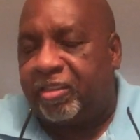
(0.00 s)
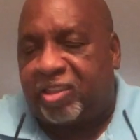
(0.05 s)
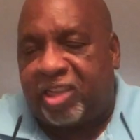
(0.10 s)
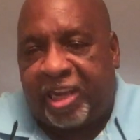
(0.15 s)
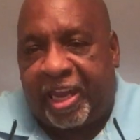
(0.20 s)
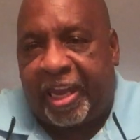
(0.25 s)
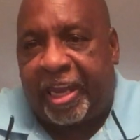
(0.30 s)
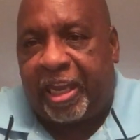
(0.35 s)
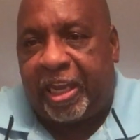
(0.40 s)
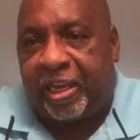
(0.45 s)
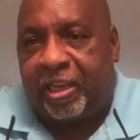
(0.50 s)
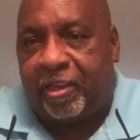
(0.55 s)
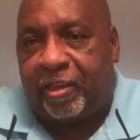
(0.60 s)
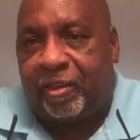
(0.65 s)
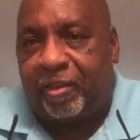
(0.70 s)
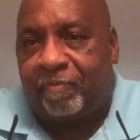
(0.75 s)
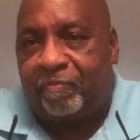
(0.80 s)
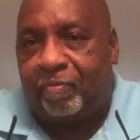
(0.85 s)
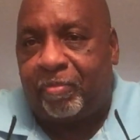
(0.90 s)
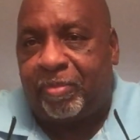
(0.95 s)

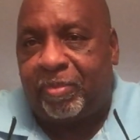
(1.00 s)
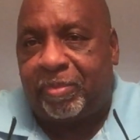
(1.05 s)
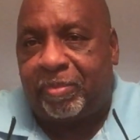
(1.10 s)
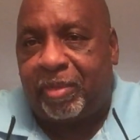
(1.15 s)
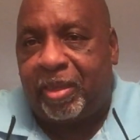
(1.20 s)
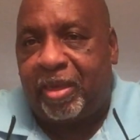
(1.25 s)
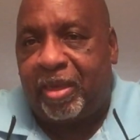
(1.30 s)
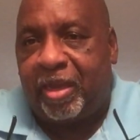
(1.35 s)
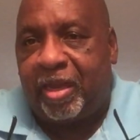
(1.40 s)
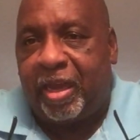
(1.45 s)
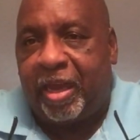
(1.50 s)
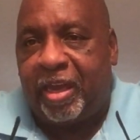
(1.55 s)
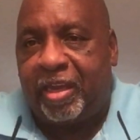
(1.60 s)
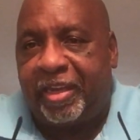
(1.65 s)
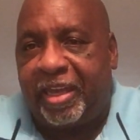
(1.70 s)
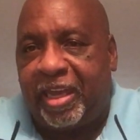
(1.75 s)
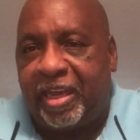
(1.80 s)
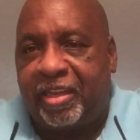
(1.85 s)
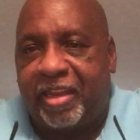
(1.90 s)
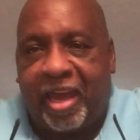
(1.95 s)
chain,
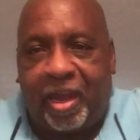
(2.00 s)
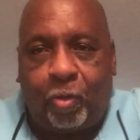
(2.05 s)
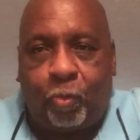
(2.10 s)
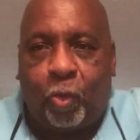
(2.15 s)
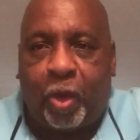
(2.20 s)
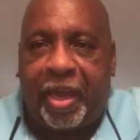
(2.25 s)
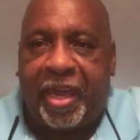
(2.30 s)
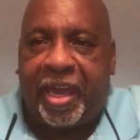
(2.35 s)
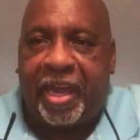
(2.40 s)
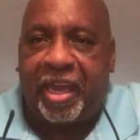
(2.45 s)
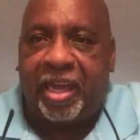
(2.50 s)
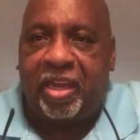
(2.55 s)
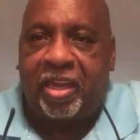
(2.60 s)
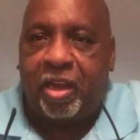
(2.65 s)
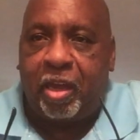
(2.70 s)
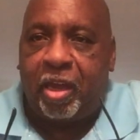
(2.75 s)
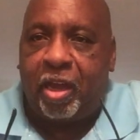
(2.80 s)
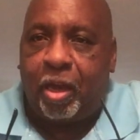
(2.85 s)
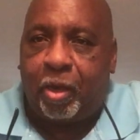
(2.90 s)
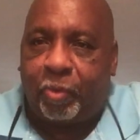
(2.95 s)
and then that way
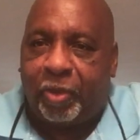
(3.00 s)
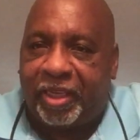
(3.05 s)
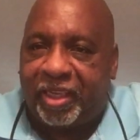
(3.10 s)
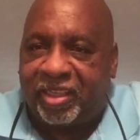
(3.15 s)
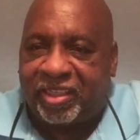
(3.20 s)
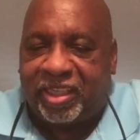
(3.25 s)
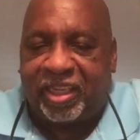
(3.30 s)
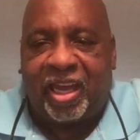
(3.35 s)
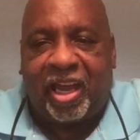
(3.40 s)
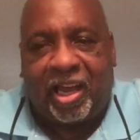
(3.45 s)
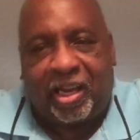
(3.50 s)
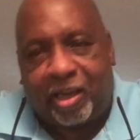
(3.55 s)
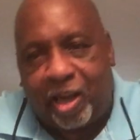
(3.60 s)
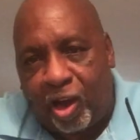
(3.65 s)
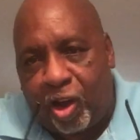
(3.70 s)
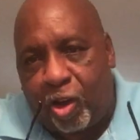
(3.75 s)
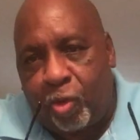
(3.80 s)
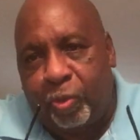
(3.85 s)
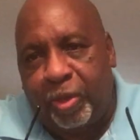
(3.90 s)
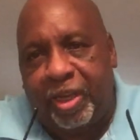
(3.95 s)
we can see how
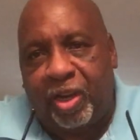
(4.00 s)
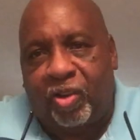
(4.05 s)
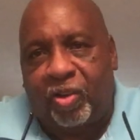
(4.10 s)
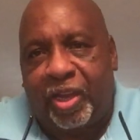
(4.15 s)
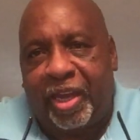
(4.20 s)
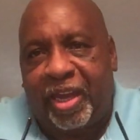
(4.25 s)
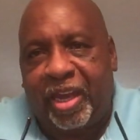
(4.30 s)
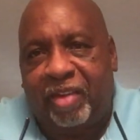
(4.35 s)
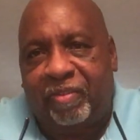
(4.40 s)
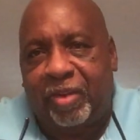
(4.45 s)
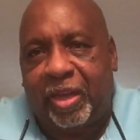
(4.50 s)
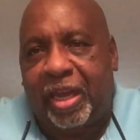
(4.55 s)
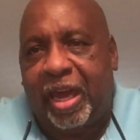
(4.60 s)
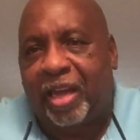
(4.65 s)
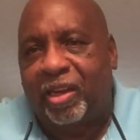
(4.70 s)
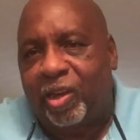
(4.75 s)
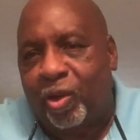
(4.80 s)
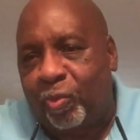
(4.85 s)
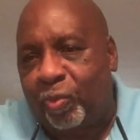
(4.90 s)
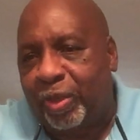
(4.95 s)
long we're gonna have it,
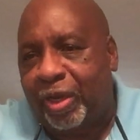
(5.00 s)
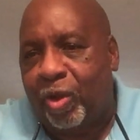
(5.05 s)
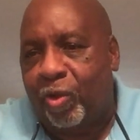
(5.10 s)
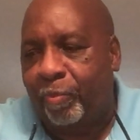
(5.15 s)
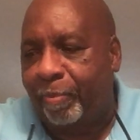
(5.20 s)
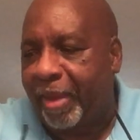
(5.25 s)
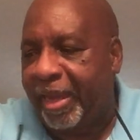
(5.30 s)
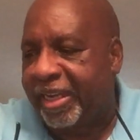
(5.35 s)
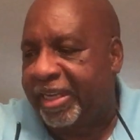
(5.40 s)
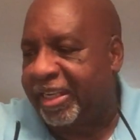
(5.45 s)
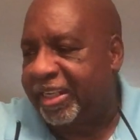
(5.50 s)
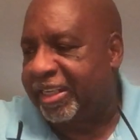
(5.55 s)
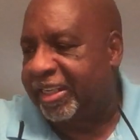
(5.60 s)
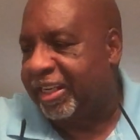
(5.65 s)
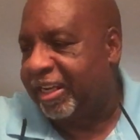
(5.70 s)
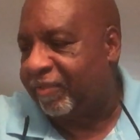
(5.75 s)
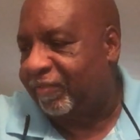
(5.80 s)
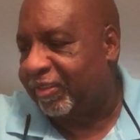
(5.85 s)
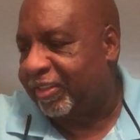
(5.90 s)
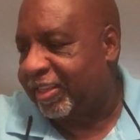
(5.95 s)
how long we're gonna make it,
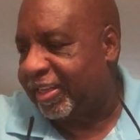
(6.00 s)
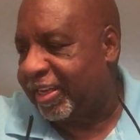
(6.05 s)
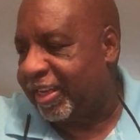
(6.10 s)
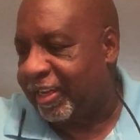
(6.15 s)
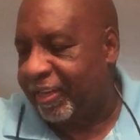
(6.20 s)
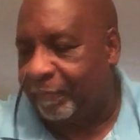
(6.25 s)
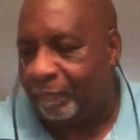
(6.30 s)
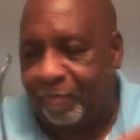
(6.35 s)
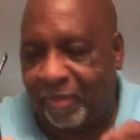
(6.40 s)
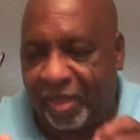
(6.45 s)
and everything.